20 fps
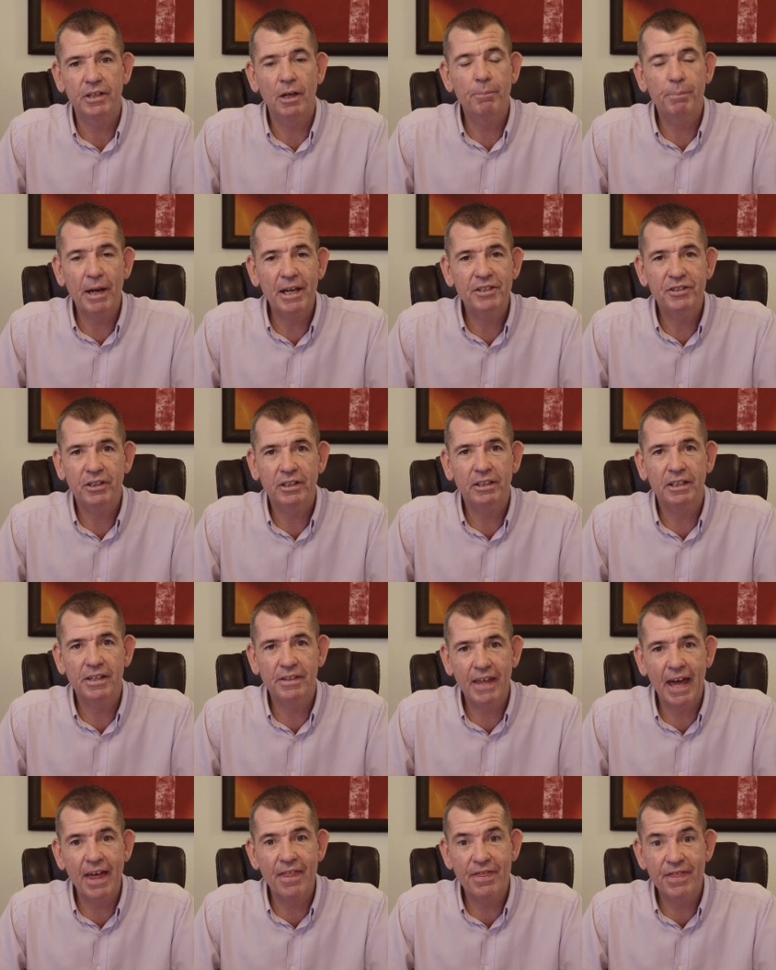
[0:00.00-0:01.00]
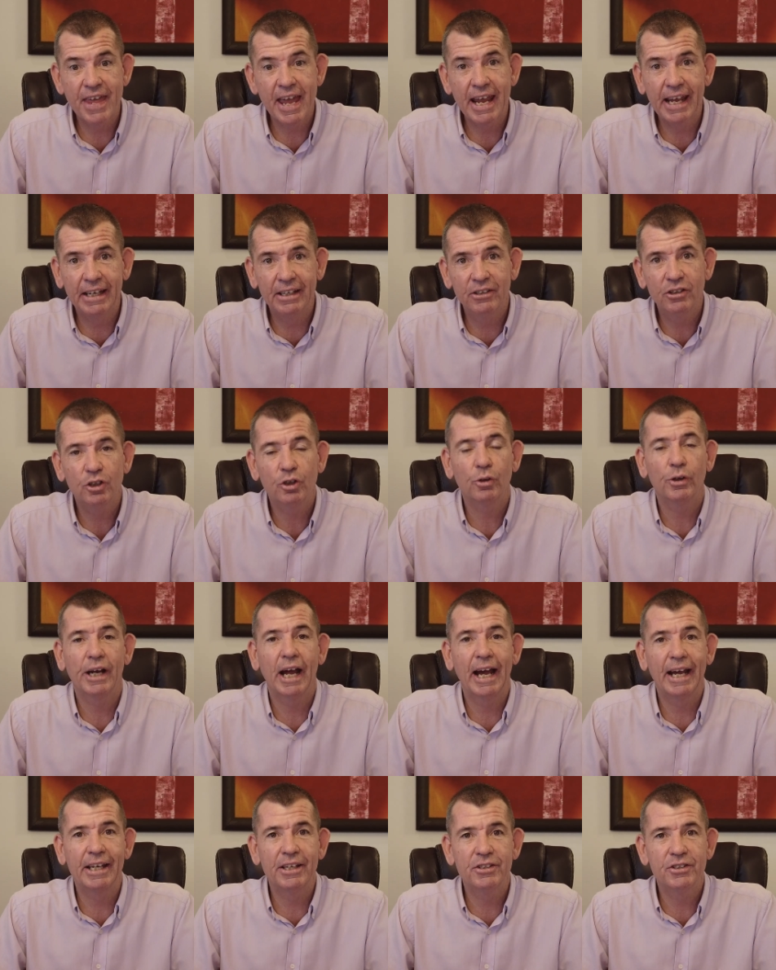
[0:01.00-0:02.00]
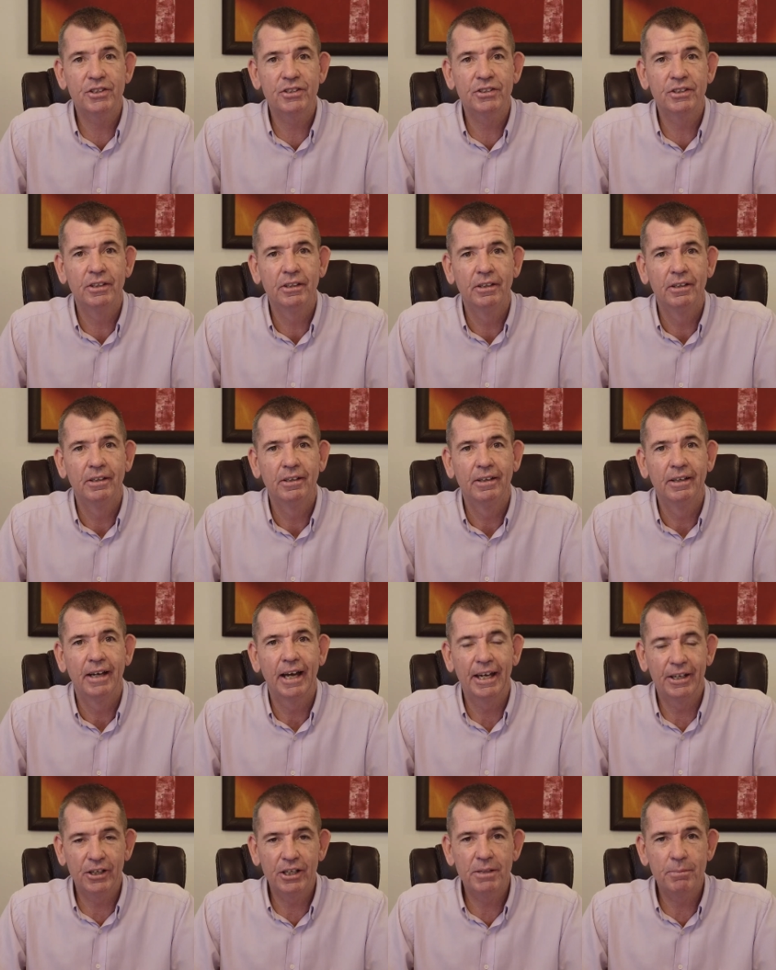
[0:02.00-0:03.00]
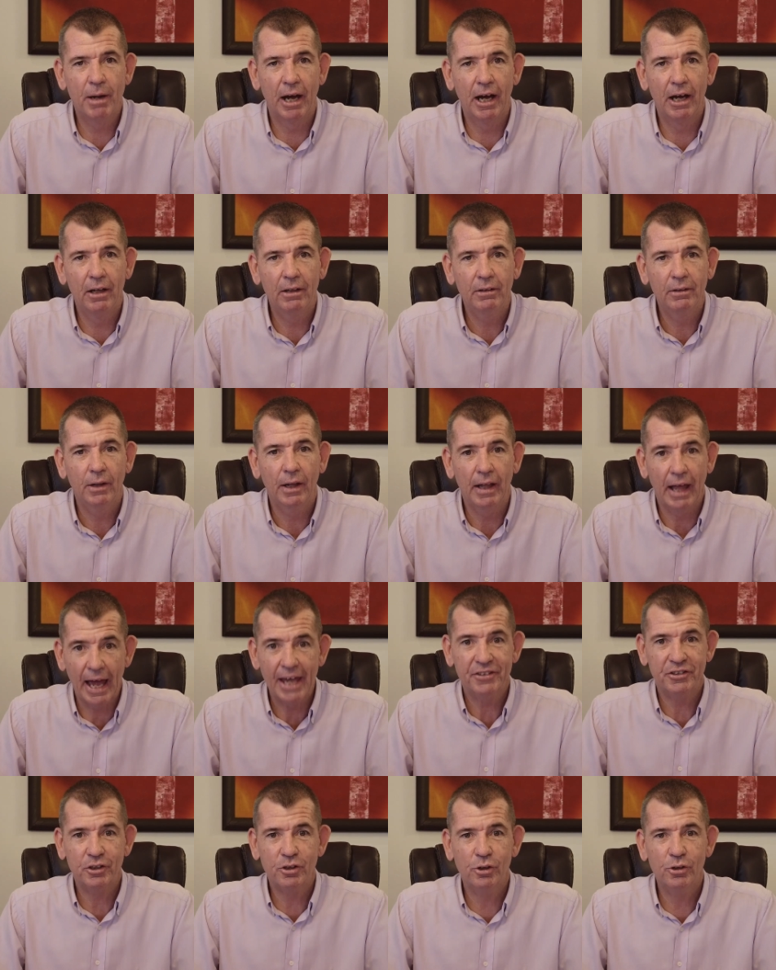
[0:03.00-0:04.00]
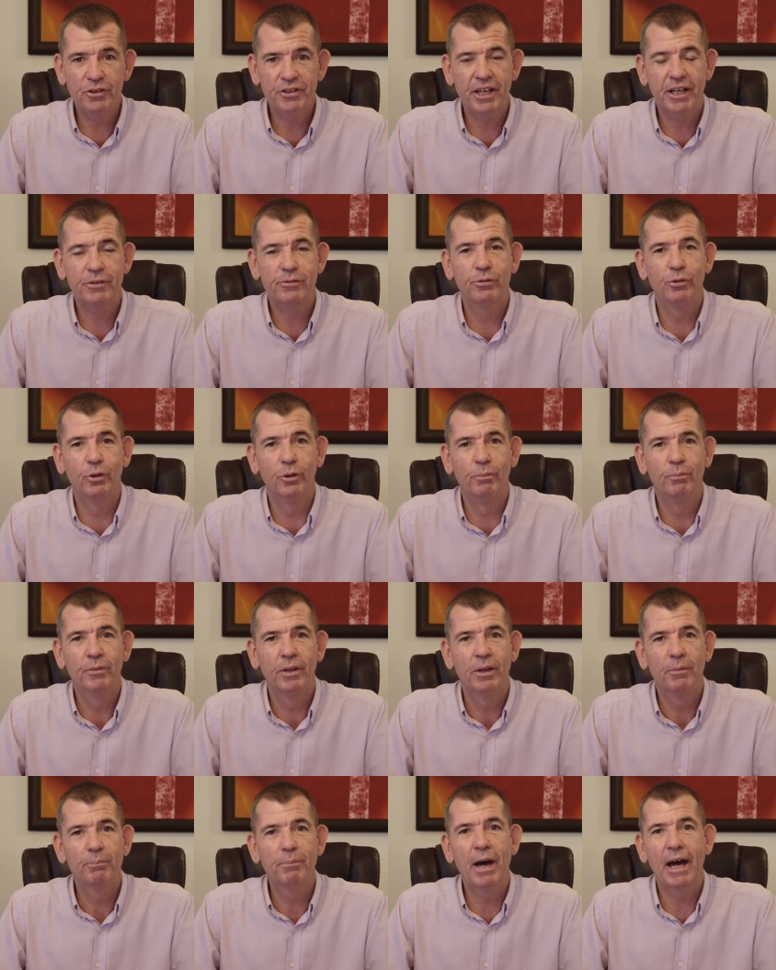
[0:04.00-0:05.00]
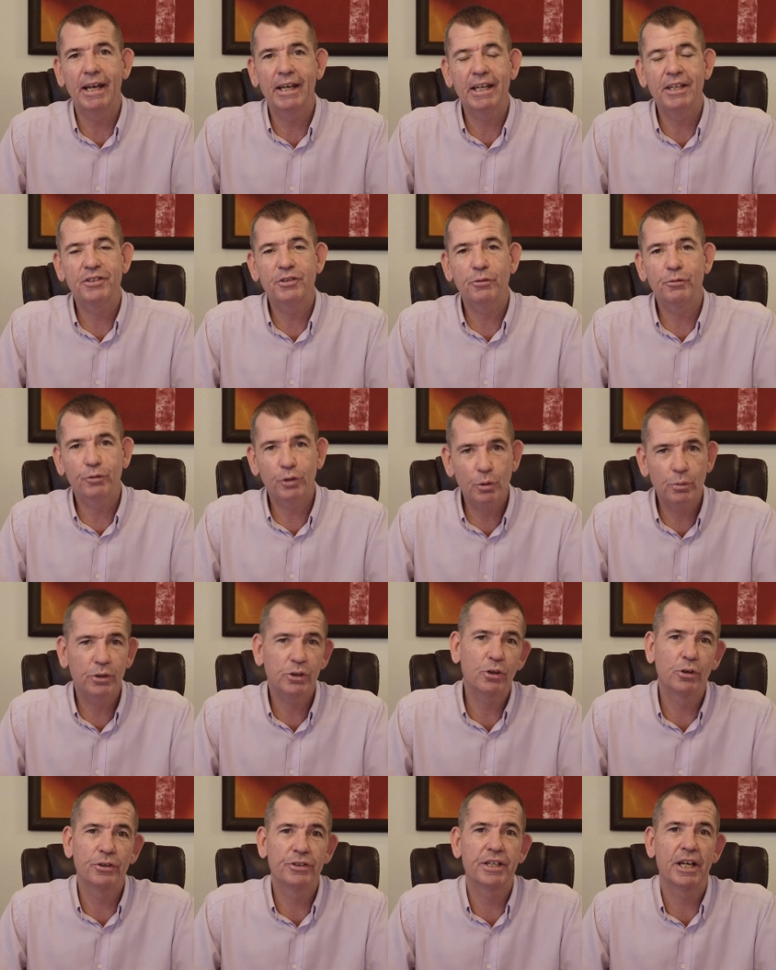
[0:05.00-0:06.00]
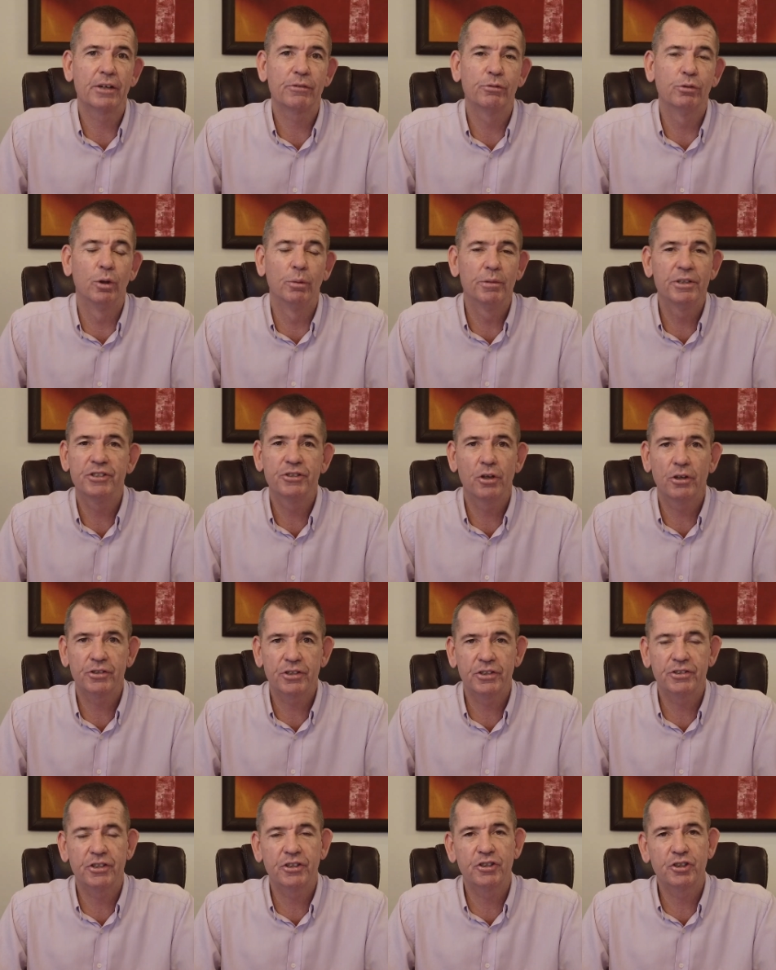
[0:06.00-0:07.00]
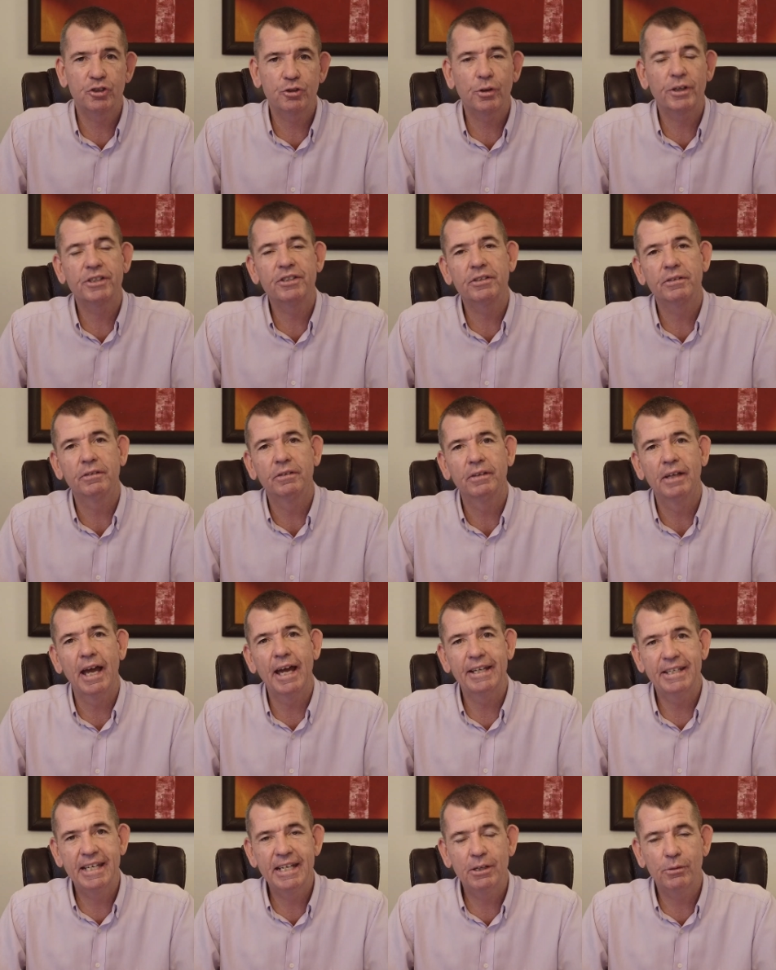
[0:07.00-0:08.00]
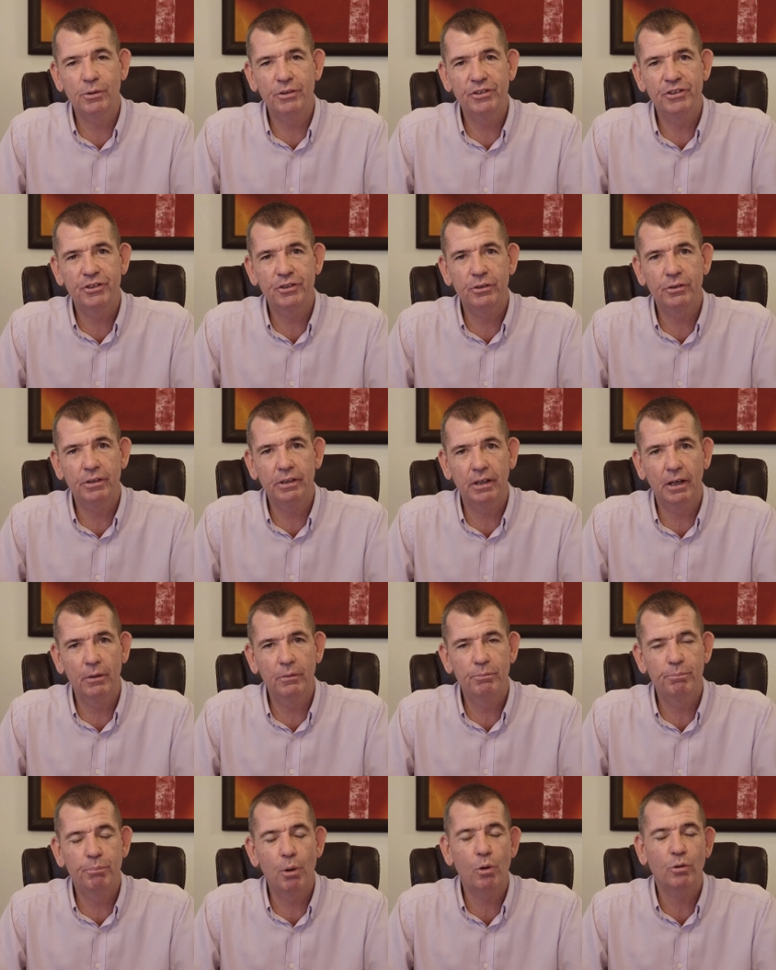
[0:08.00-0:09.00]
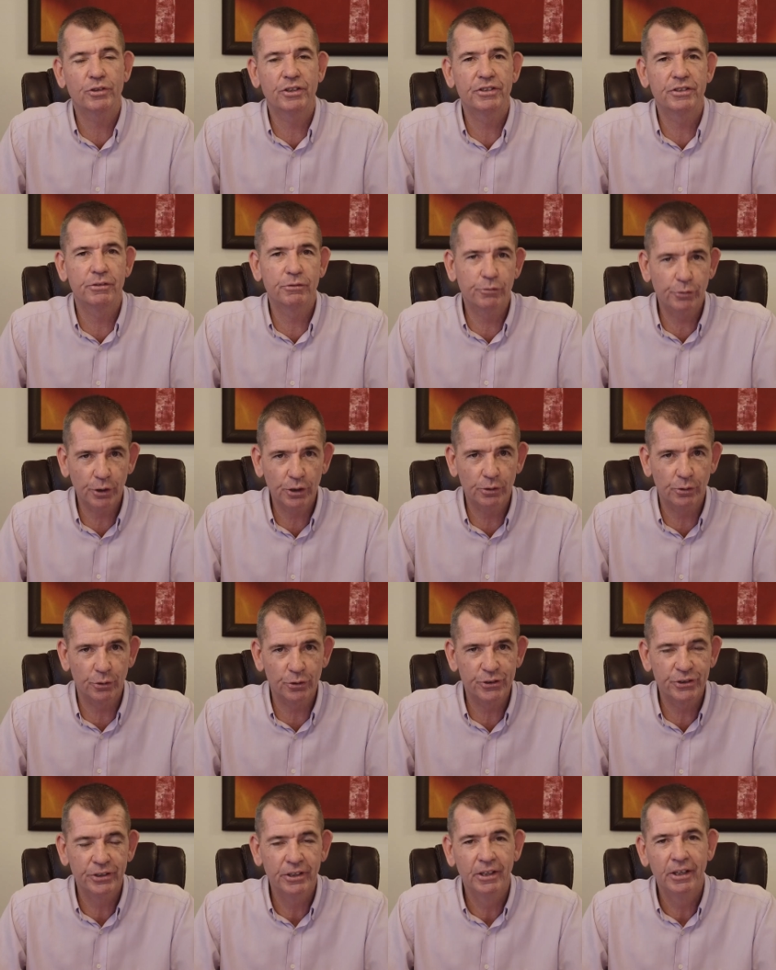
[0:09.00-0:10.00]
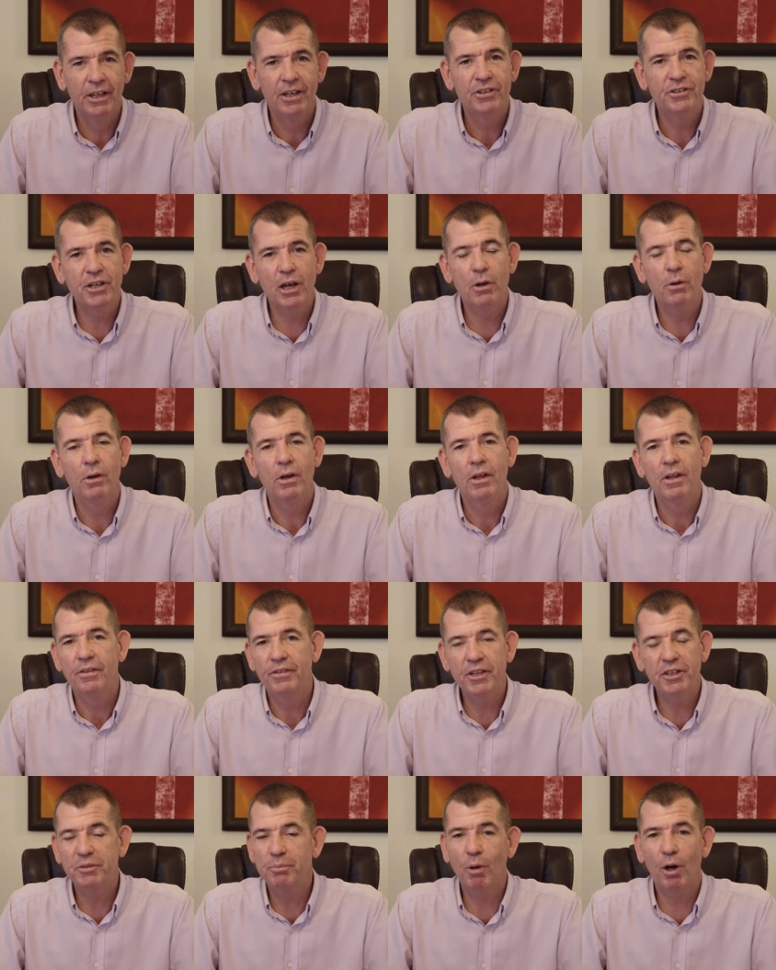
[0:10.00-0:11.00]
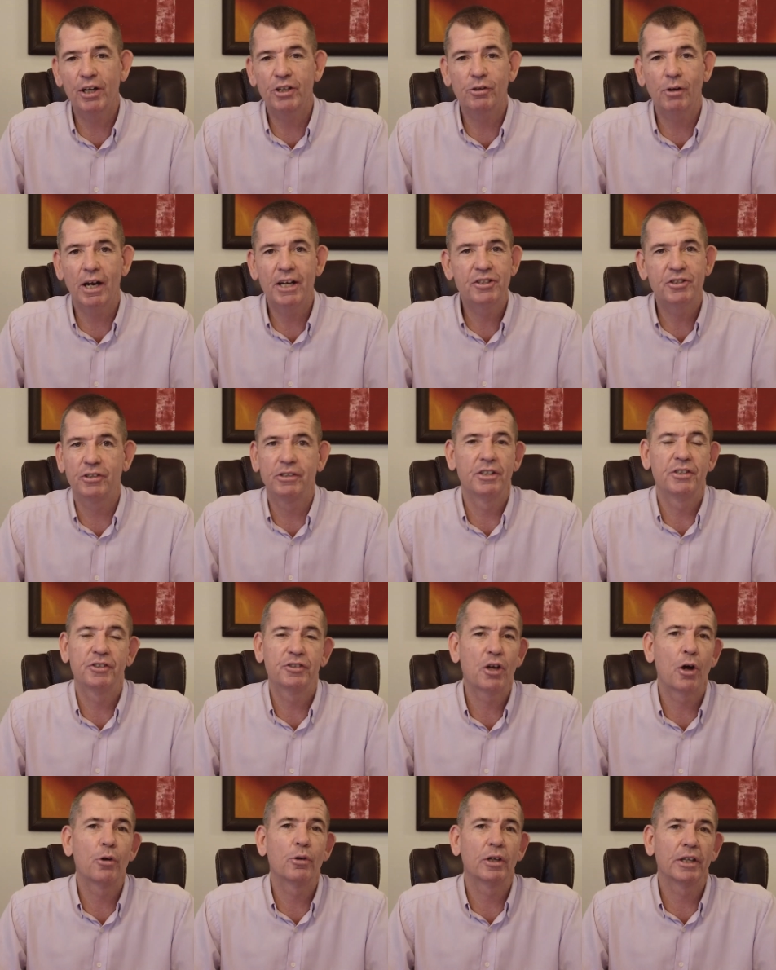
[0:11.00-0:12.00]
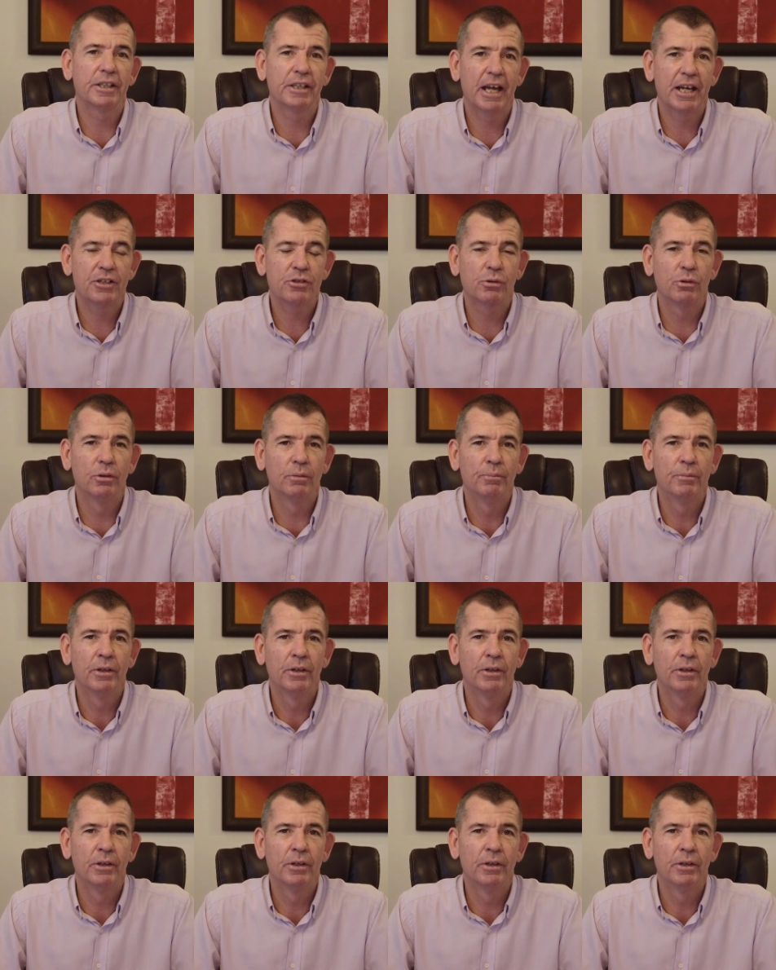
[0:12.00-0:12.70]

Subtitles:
Now, basically, that then creates an email as a contact form, but it's a fluid contact form. It's not just a strict adherence to, boxes and fields. So this migration is totally natural.